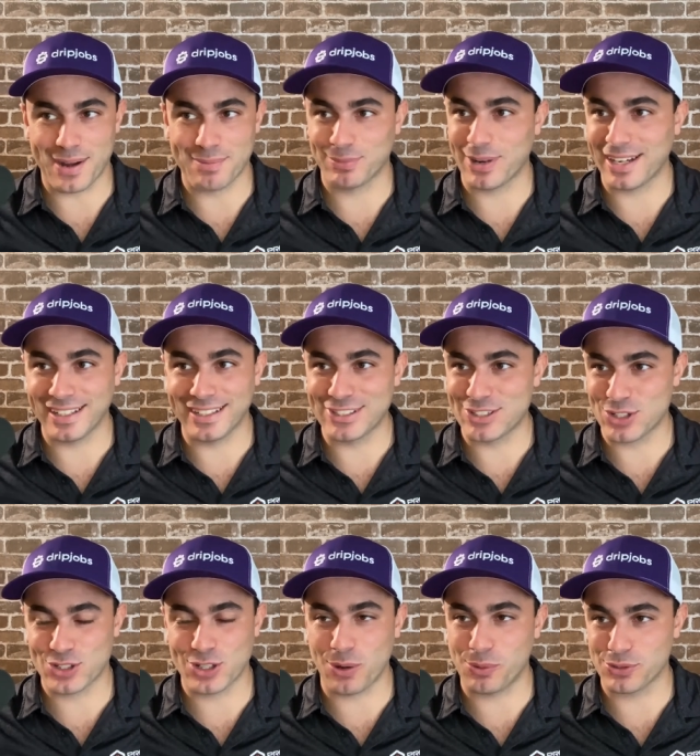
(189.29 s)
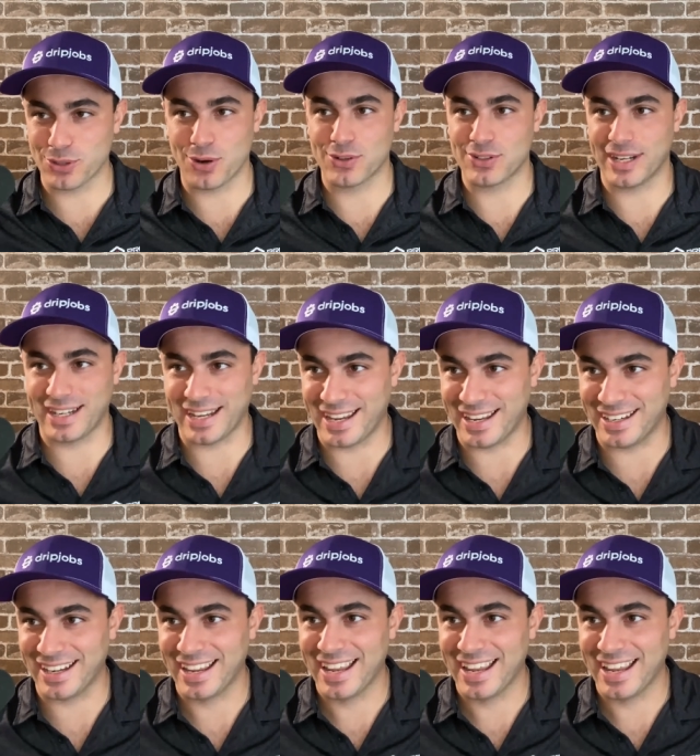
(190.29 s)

I'm ready to just go as hard as I can